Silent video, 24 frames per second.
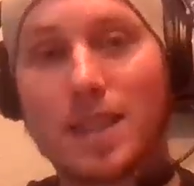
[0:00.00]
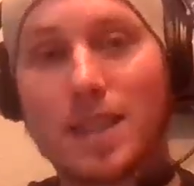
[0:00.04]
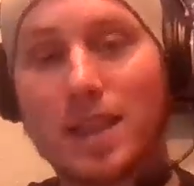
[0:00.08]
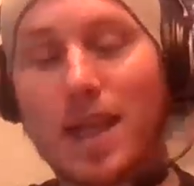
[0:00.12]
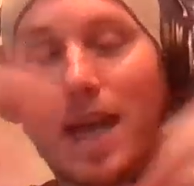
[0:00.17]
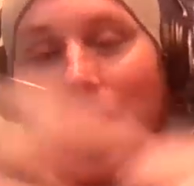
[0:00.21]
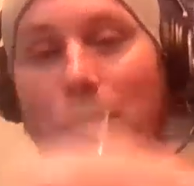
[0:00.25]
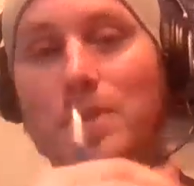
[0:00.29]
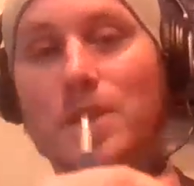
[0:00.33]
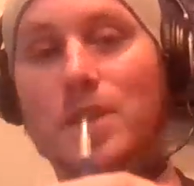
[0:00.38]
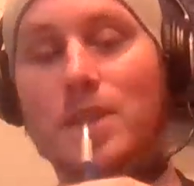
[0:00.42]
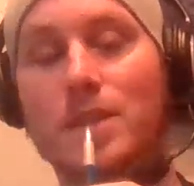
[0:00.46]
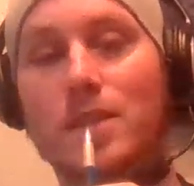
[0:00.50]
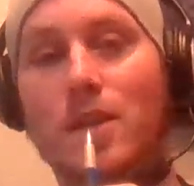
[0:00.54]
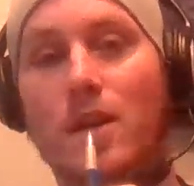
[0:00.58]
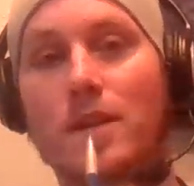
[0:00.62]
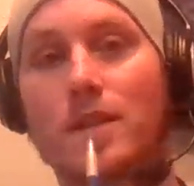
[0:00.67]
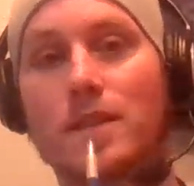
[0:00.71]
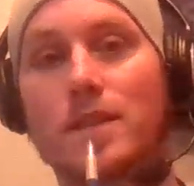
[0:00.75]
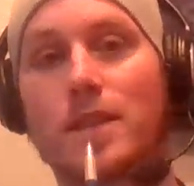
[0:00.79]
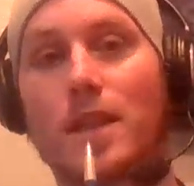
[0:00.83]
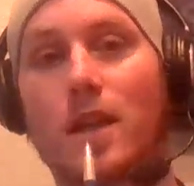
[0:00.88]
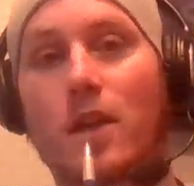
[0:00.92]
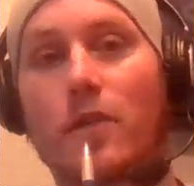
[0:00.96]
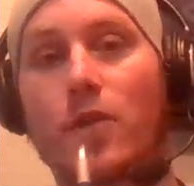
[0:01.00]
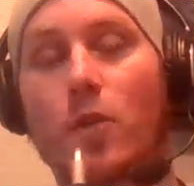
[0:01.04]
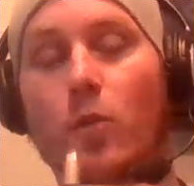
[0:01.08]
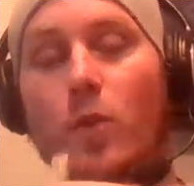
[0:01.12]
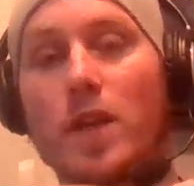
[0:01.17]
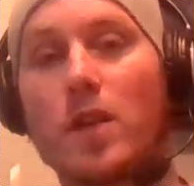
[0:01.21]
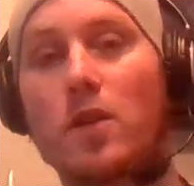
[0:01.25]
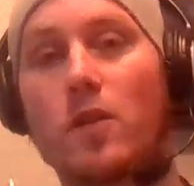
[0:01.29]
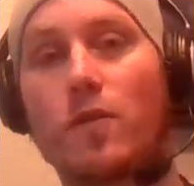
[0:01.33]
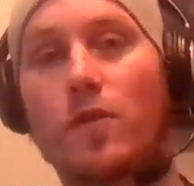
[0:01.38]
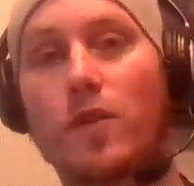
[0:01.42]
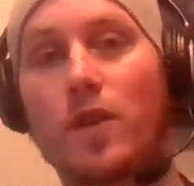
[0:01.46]
and collapses on itself and
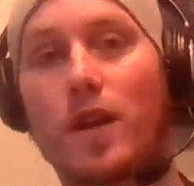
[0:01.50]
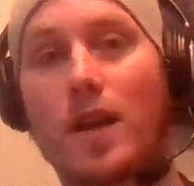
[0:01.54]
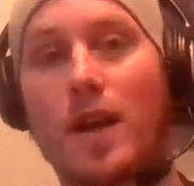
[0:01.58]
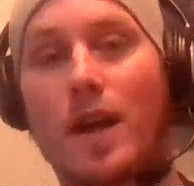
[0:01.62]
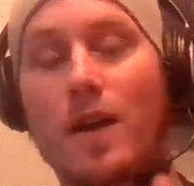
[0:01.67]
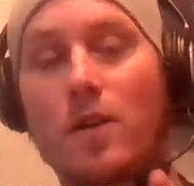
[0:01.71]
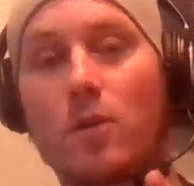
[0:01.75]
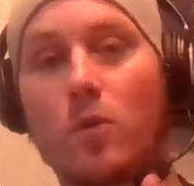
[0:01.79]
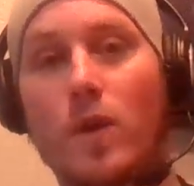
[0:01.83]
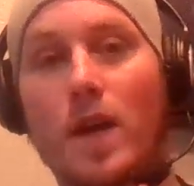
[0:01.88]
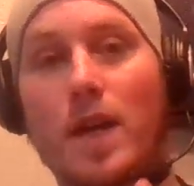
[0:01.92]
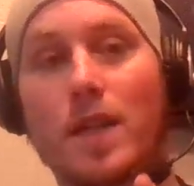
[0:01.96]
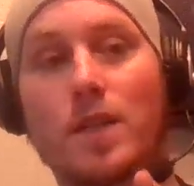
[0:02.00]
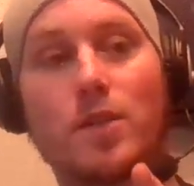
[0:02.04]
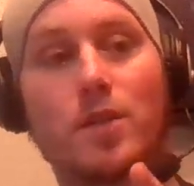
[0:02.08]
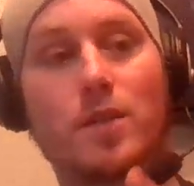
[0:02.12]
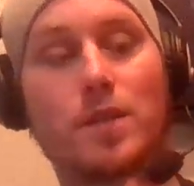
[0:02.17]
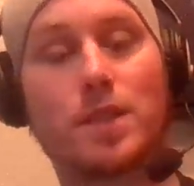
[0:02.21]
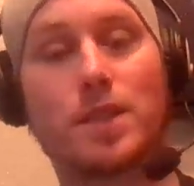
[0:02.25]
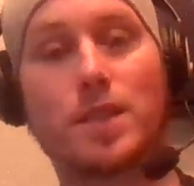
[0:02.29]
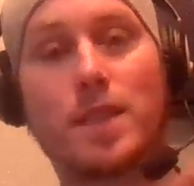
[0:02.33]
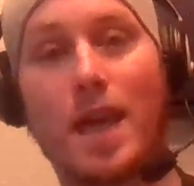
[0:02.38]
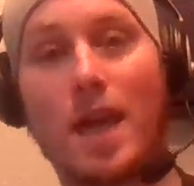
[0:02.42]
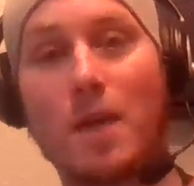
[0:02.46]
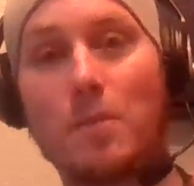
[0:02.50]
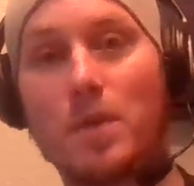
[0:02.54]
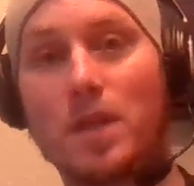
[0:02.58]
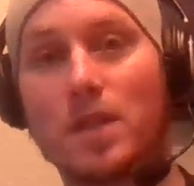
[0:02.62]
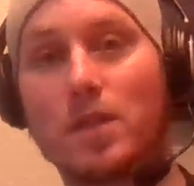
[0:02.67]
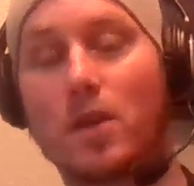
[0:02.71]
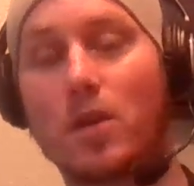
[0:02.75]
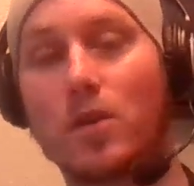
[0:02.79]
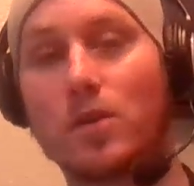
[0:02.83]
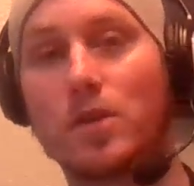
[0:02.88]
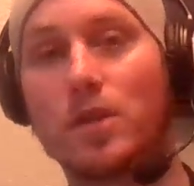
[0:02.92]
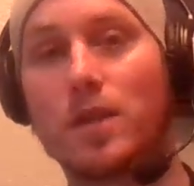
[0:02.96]
we don't figure out how to way to escape
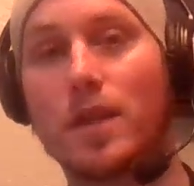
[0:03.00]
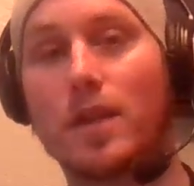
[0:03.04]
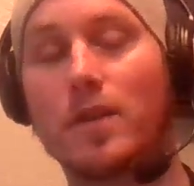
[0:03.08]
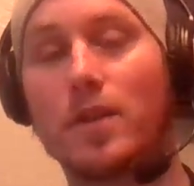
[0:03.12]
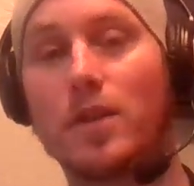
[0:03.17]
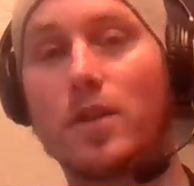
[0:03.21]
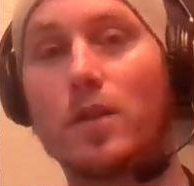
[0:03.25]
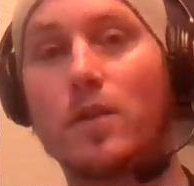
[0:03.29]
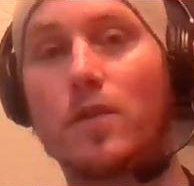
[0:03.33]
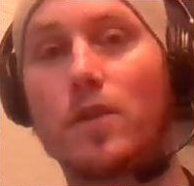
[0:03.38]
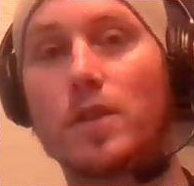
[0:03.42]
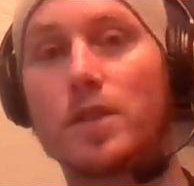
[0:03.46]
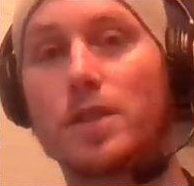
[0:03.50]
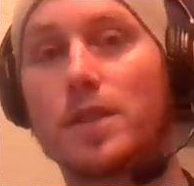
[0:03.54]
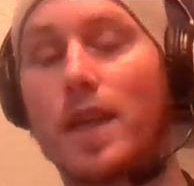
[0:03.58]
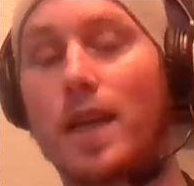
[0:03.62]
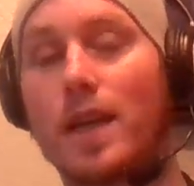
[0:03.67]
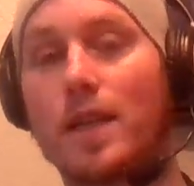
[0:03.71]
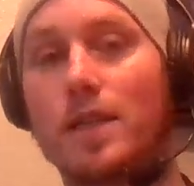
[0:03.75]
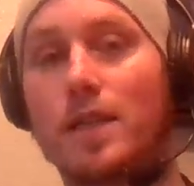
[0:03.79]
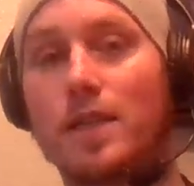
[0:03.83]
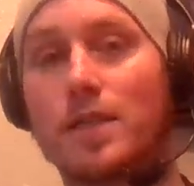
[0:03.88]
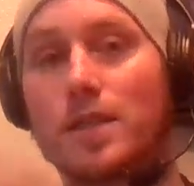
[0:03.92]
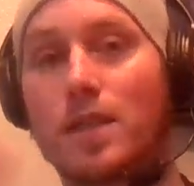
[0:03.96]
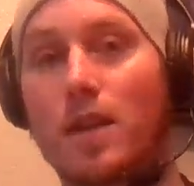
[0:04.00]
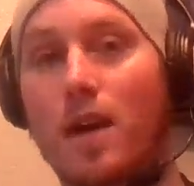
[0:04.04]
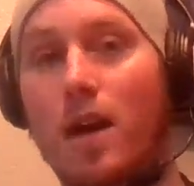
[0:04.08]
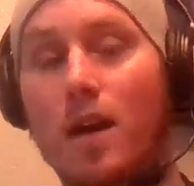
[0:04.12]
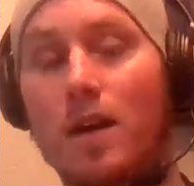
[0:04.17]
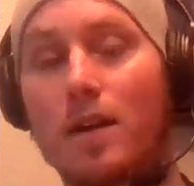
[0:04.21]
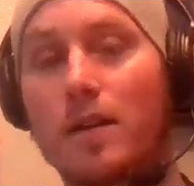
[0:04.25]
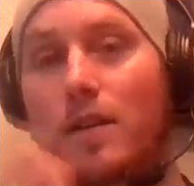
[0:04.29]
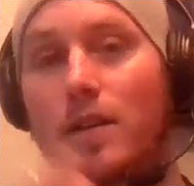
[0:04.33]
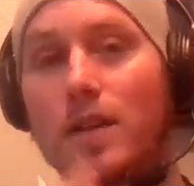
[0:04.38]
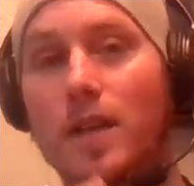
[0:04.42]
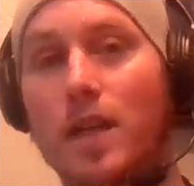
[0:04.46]
it, to go to another universe that is
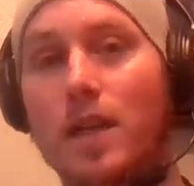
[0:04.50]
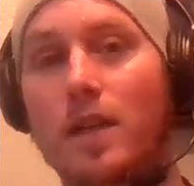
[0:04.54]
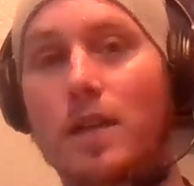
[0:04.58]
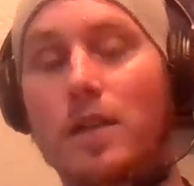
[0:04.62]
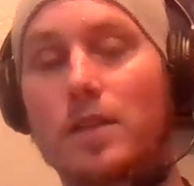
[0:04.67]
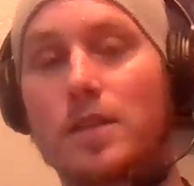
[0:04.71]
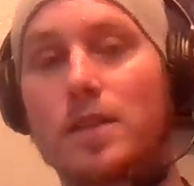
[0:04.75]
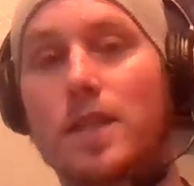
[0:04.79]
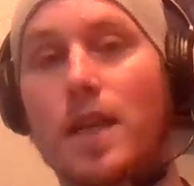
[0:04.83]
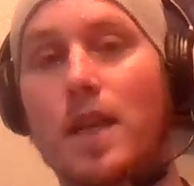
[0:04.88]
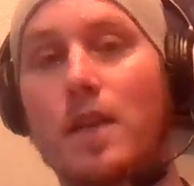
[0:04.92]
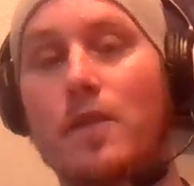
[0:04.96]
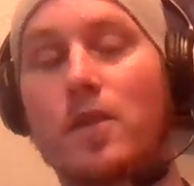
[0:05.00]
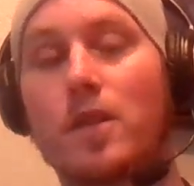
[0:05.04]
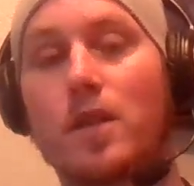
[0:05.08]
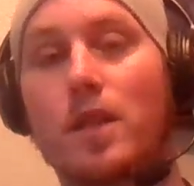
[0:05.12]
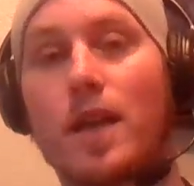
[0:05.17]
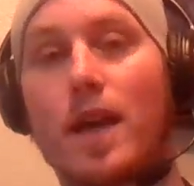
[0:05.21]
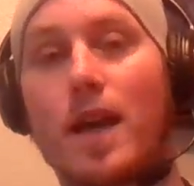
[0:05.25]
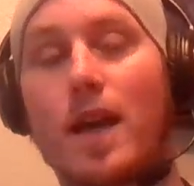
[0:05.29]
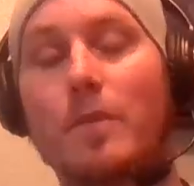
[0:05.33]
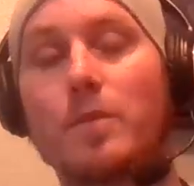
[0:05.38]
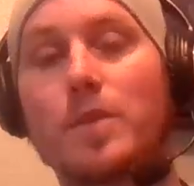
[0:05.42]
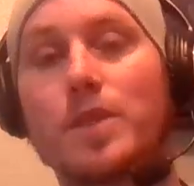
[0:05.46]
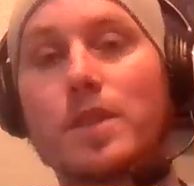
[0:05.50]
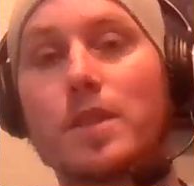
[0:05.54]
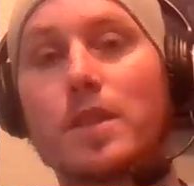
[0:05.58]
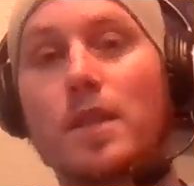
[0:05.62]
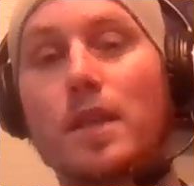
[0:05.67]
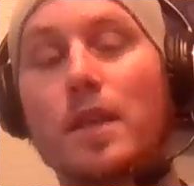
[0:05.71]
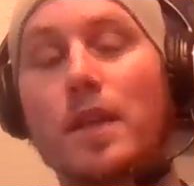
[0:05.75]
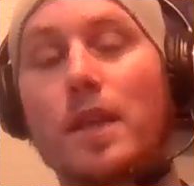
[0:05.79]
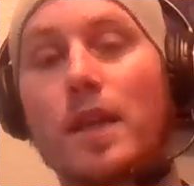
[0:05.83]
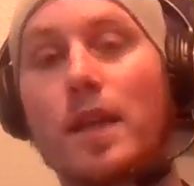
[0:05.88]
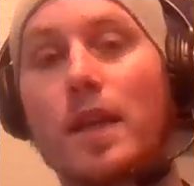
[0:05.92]
not in a state of collapse,